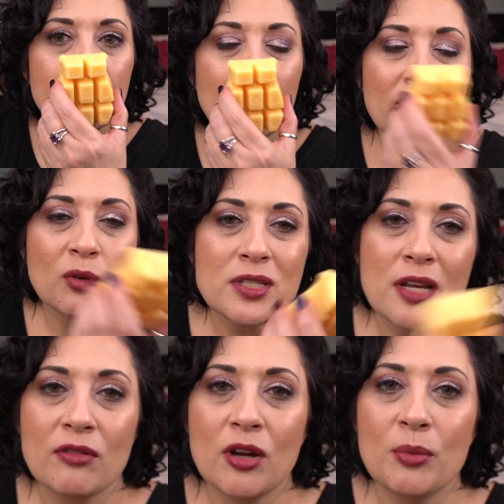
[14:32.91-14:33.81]
And of course, I
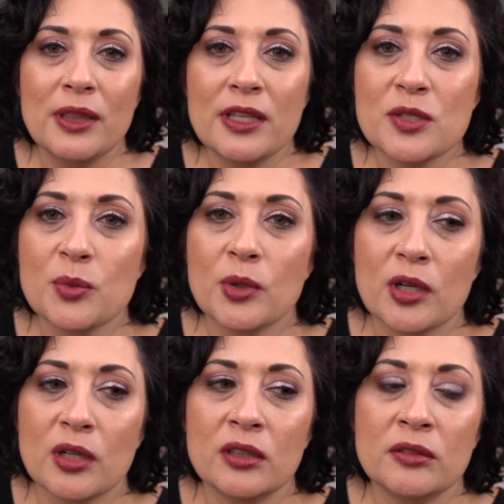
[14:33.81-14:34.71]
don't know when these
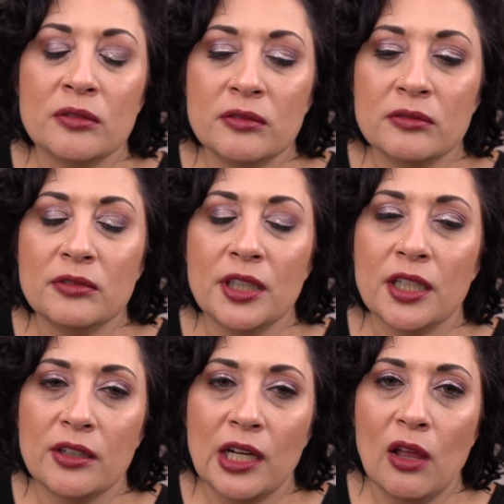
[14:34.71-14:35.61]
were,
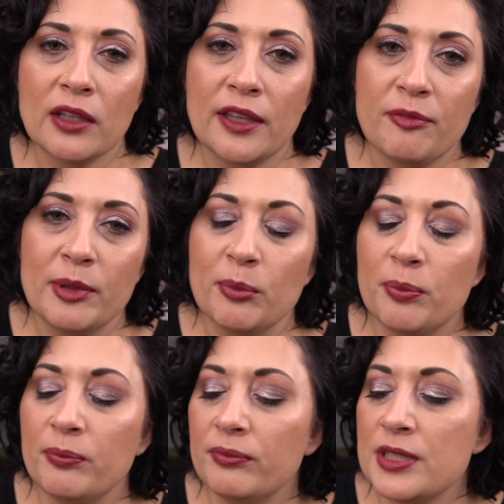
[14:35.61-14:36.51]
how long they've been
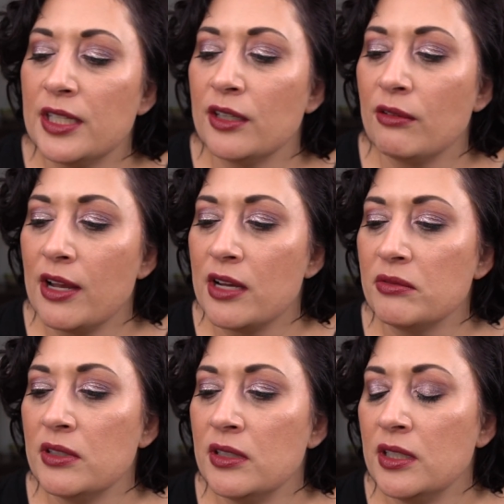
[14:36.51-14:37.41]
sitting
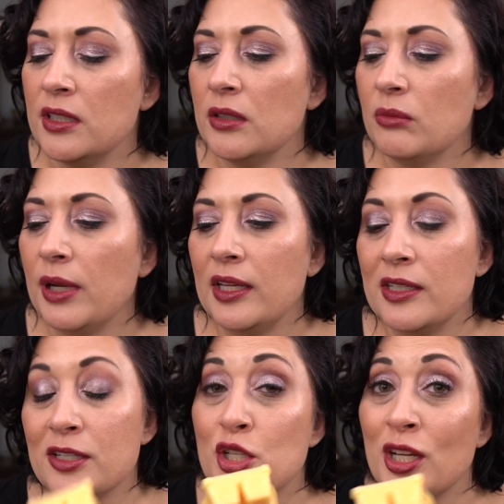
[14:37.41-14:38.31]
around waiting
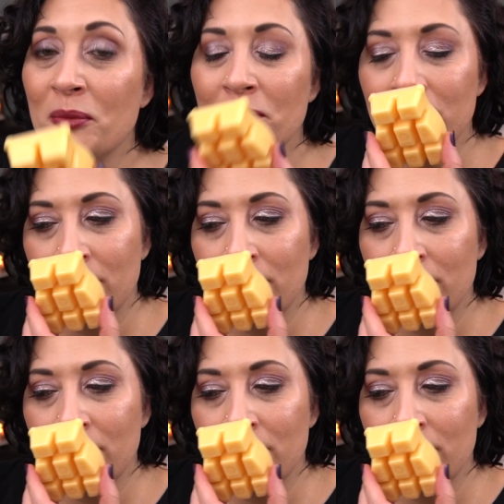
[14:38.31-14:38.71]
to ship.